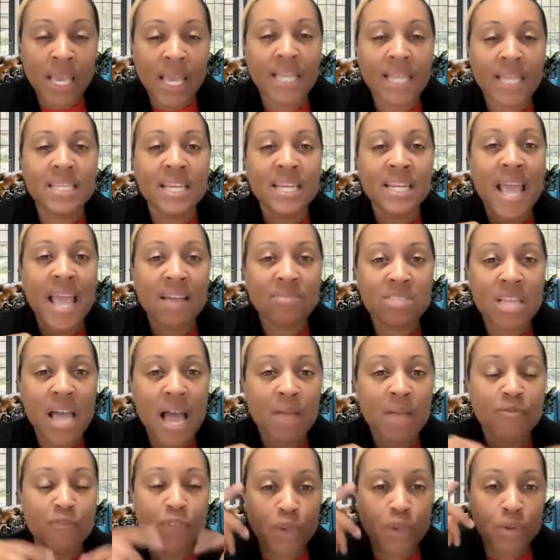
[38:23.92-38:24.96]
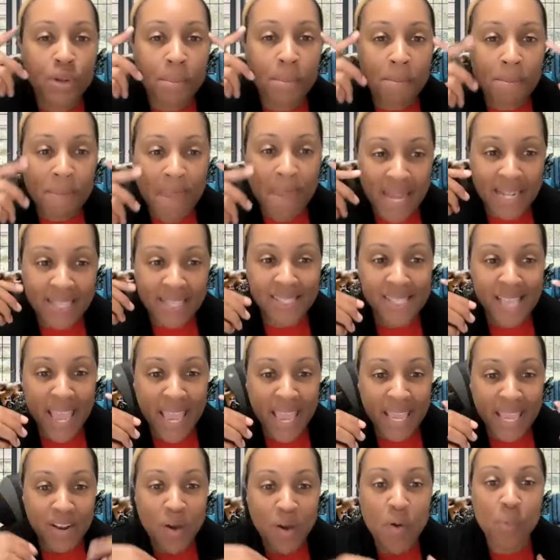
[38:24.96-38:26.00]
it didn't have time for you to
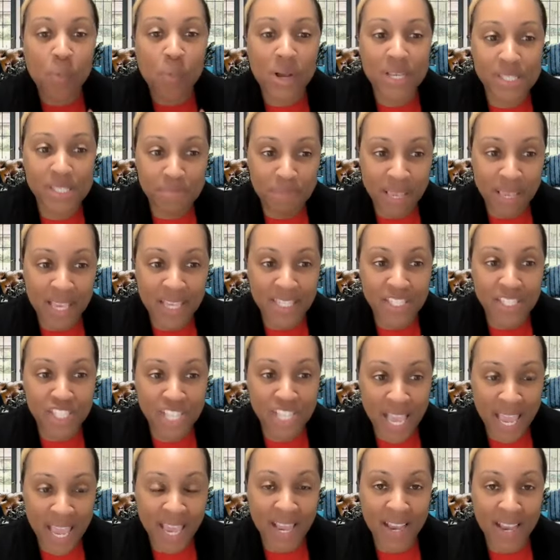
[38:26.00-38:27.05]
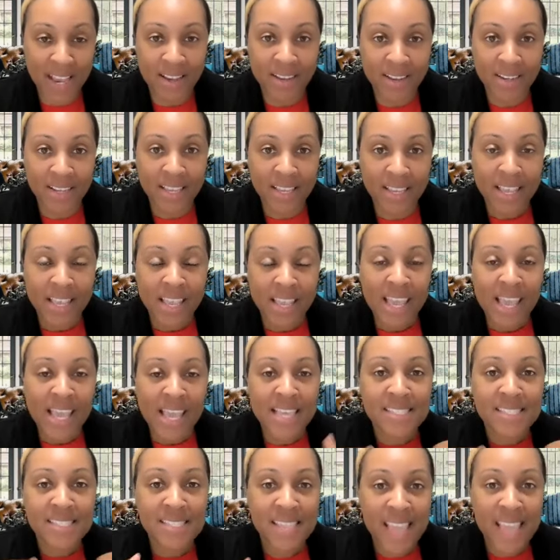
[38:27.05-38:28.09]
meditate on what's being shared.
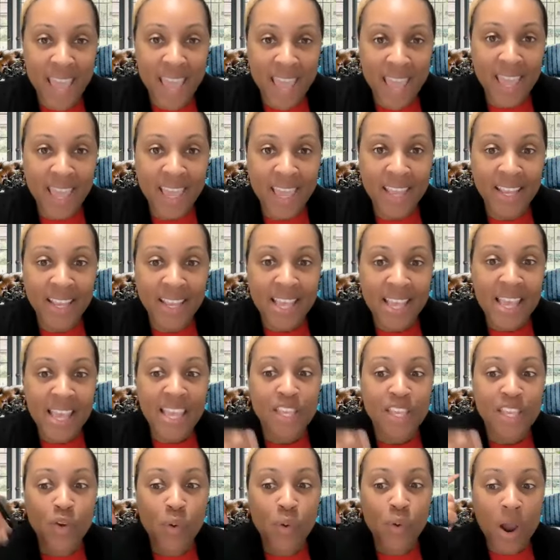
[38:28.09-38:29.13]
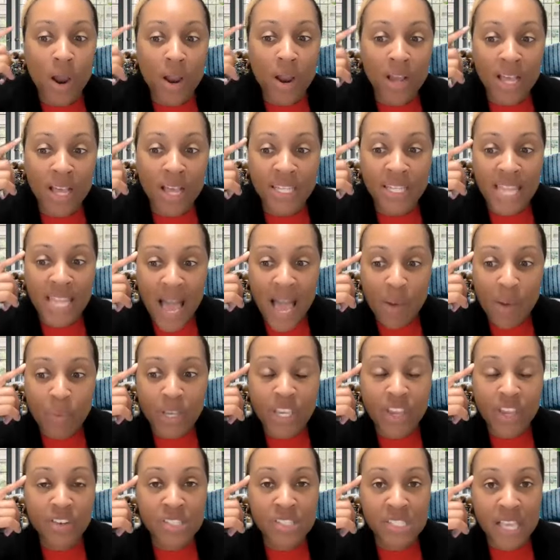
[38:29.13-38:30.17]
Instead, you are allowing
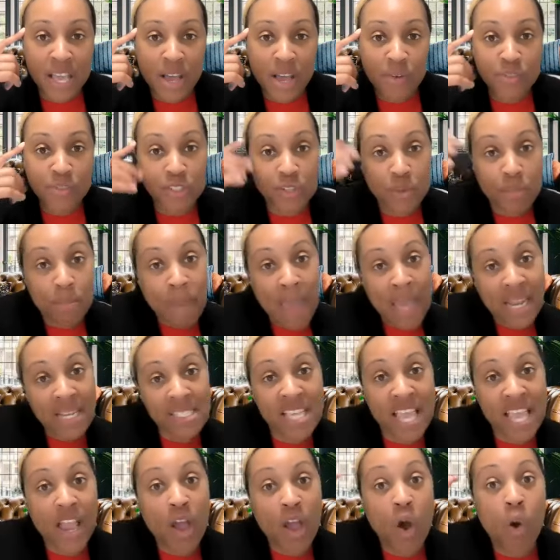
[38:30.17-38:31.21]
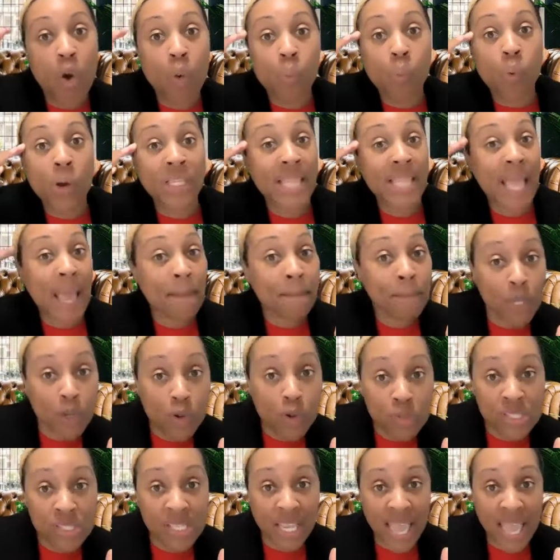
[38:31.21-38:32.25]
yourself to meditate on what that
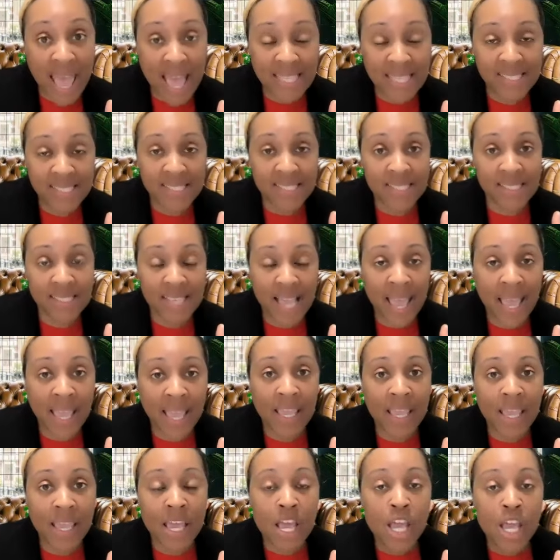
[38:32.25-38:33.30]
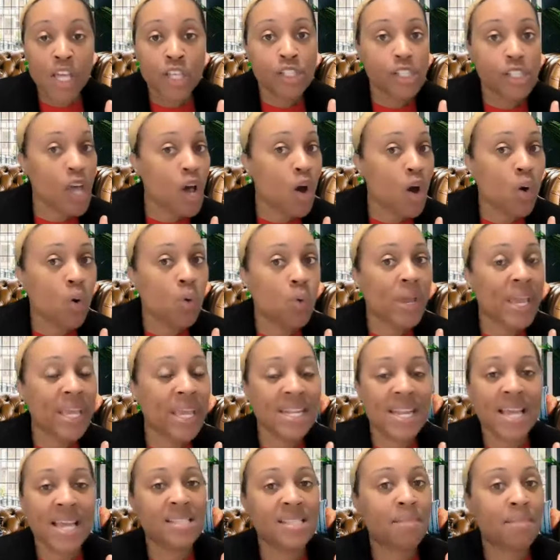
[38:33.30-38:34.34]
music has to say. So it
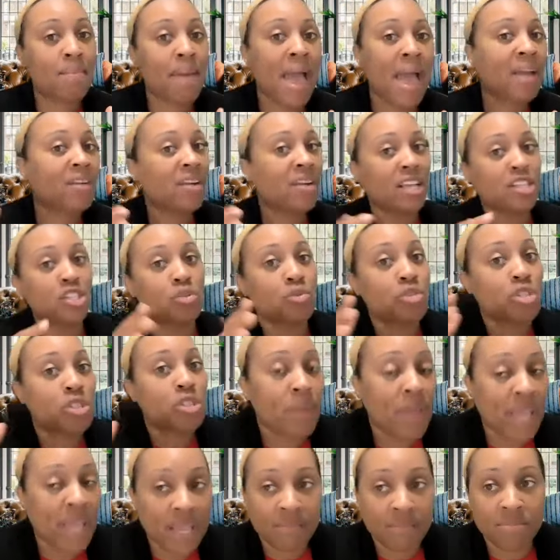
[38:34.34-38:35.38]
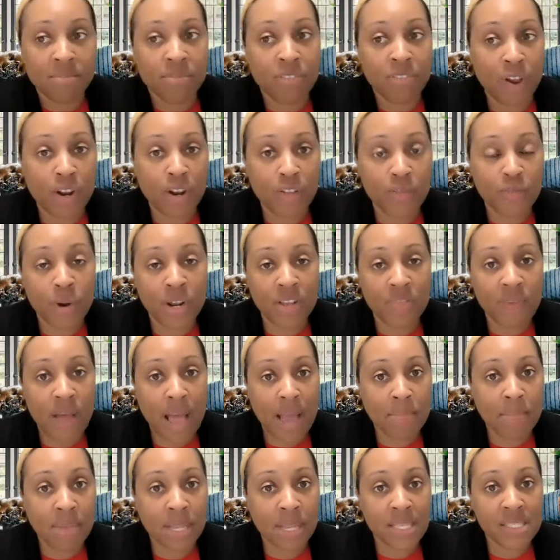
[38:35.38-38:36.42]
doesn't matter that you spent 30,
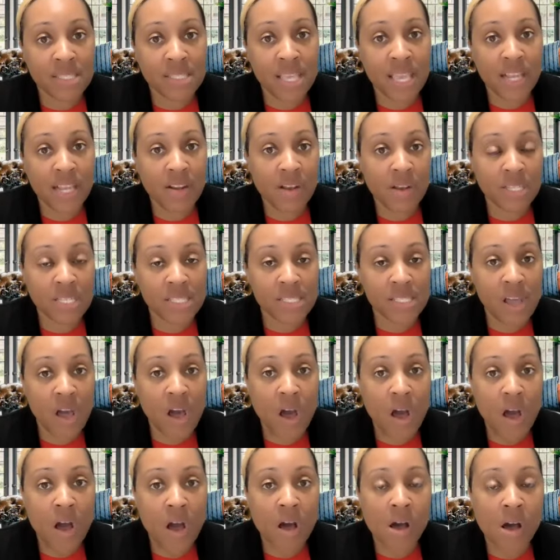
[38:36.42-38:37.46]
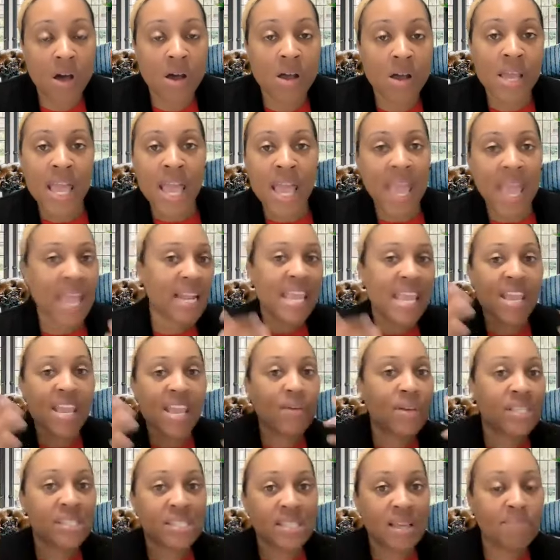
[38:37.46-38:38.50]
45 minutes getting on this call and
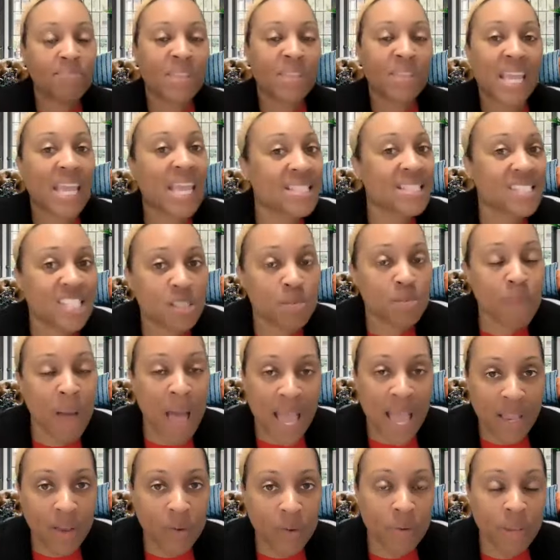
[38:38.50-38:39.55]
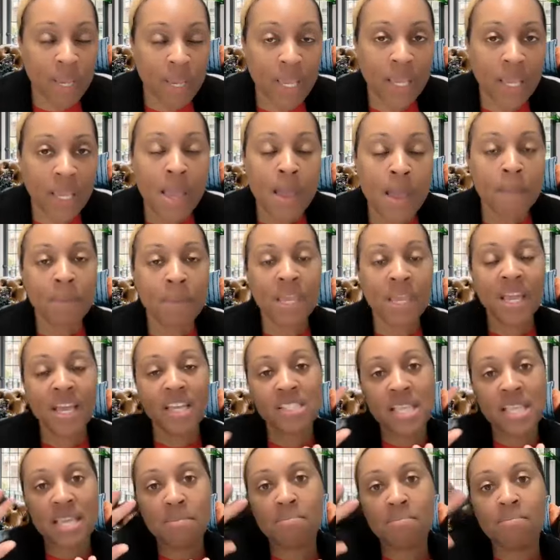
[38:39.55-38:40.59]
hearing something inspiring, because
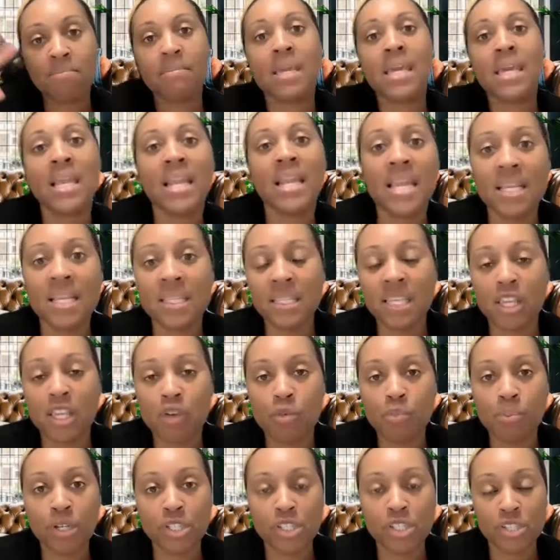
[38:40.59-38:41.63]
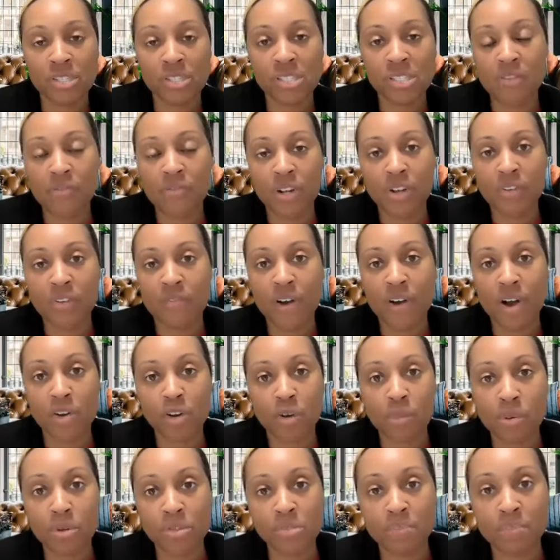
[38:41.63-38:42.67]
immediately you put yourself in a
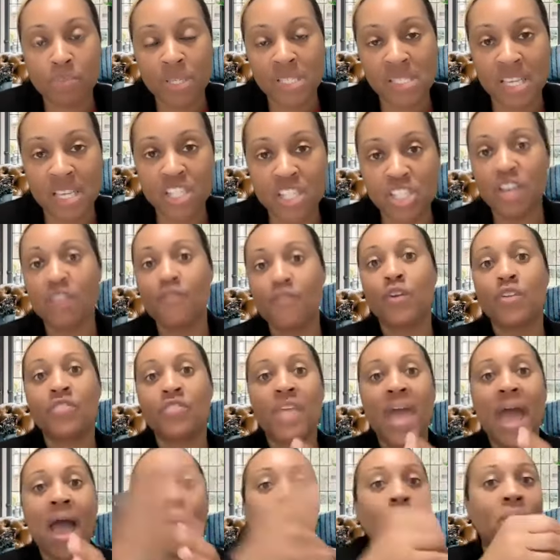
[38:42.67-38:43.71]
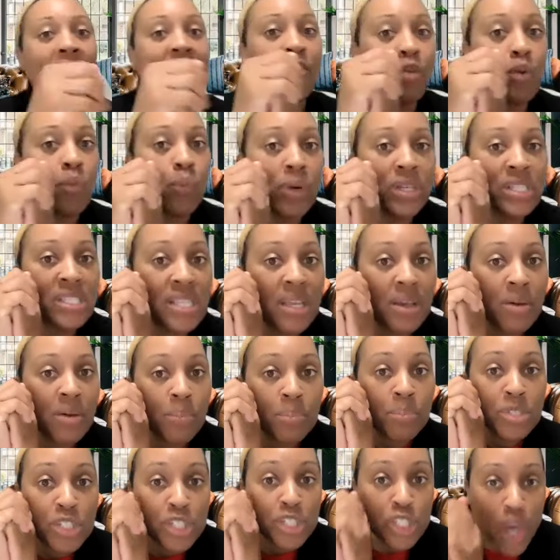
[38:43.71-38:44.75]
vulnerable position for that, whatever was
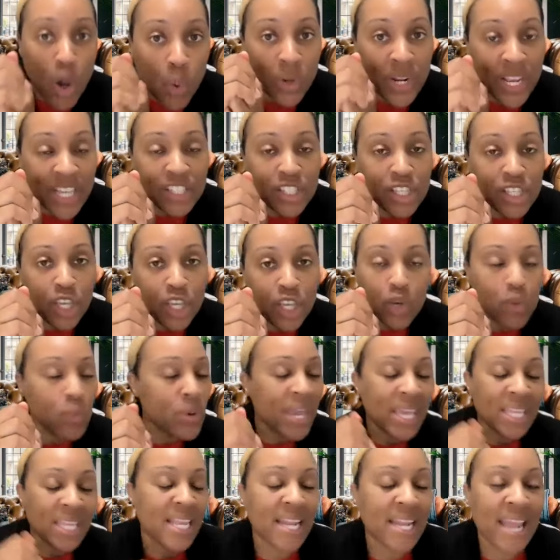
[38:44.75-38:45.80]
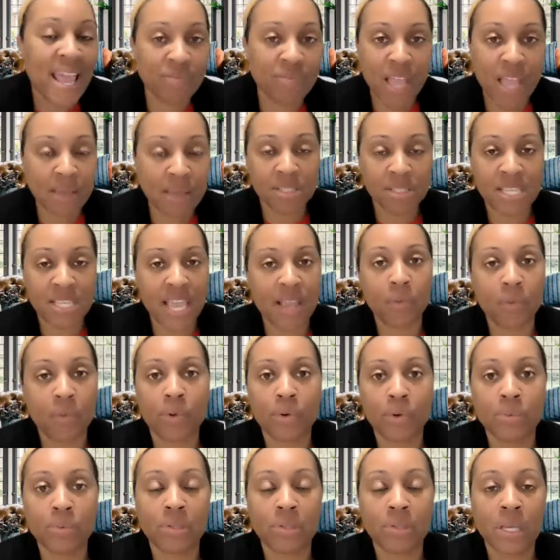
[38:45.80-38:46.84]
sold into you, it didn't have time to take root.